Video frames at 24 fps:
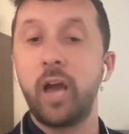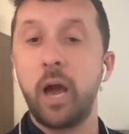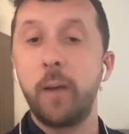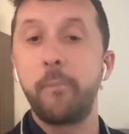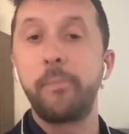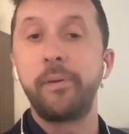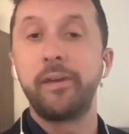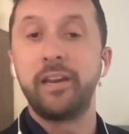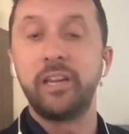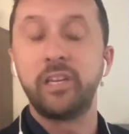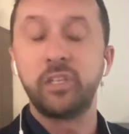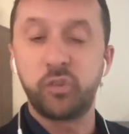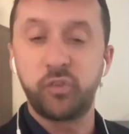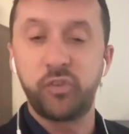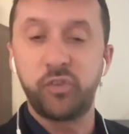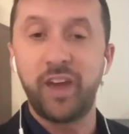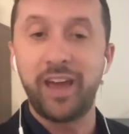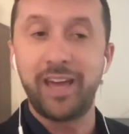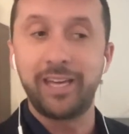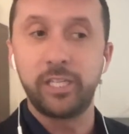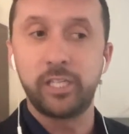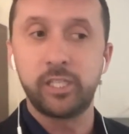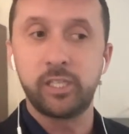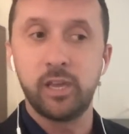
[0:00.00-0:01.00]
up in his
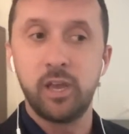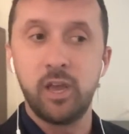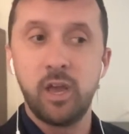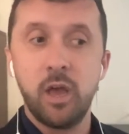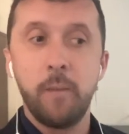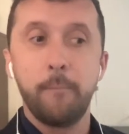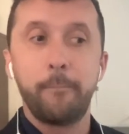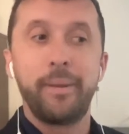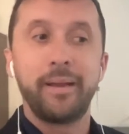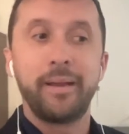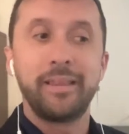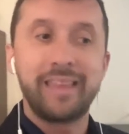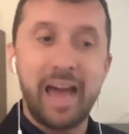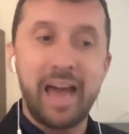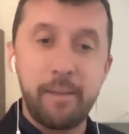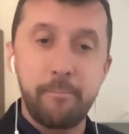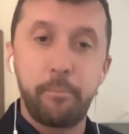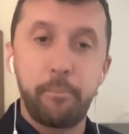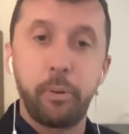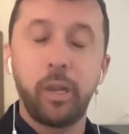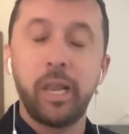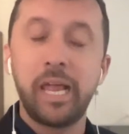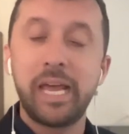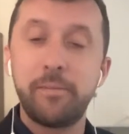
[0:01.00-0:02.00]
face but
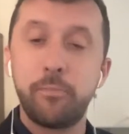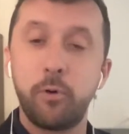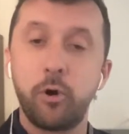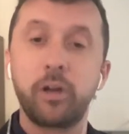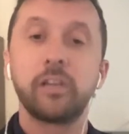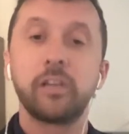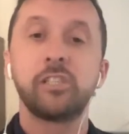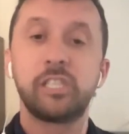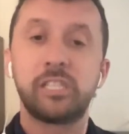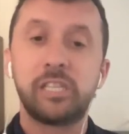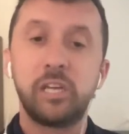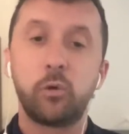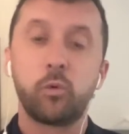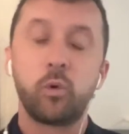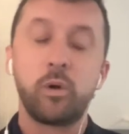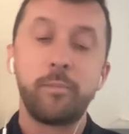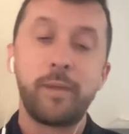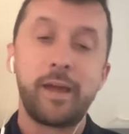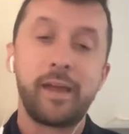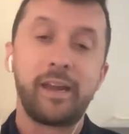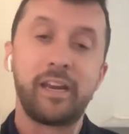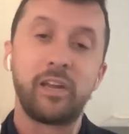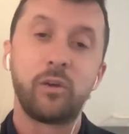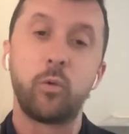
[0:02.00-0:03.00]
that playbook still
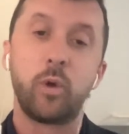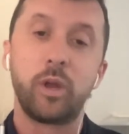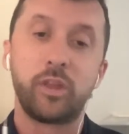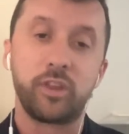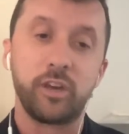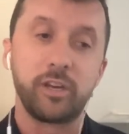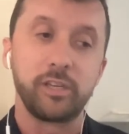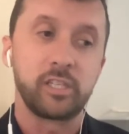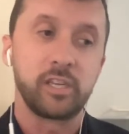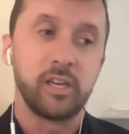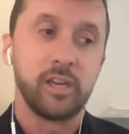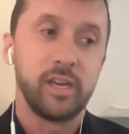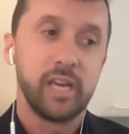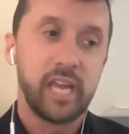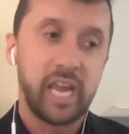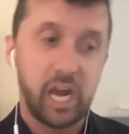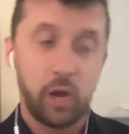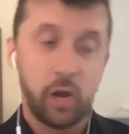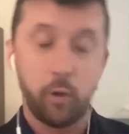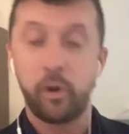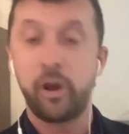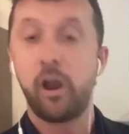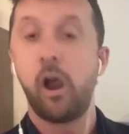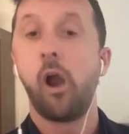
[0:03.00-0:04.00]
remaining with us.
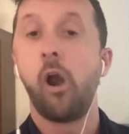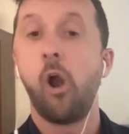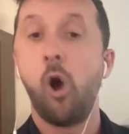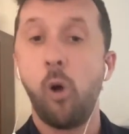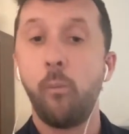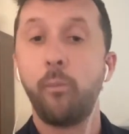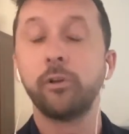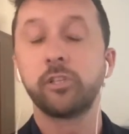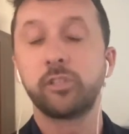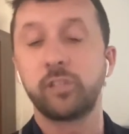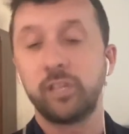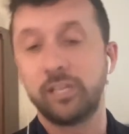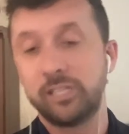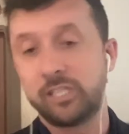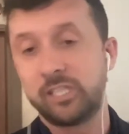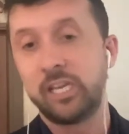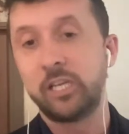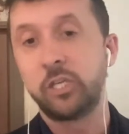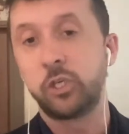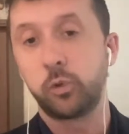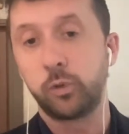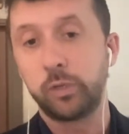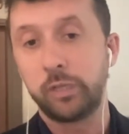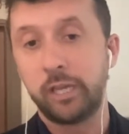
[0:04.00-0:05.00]
Here we are almost a
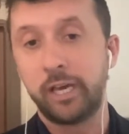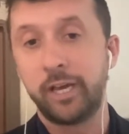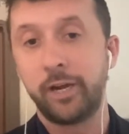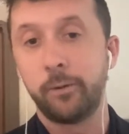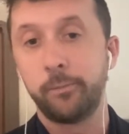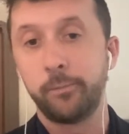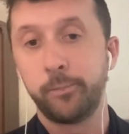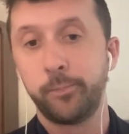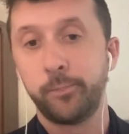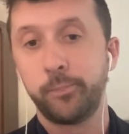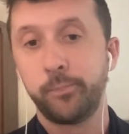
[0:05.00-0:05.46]
century later.